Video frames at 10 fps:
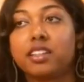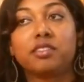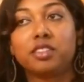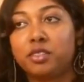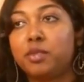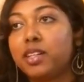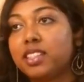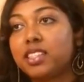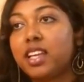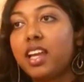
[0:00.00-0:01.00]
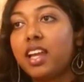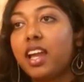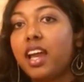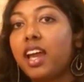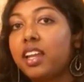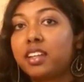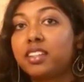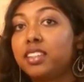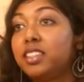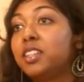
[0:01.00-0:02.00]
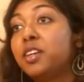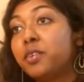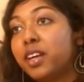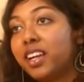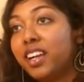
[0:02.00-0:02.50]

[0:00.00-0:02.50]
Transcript: on it for 3 months and it could lead to nowhere.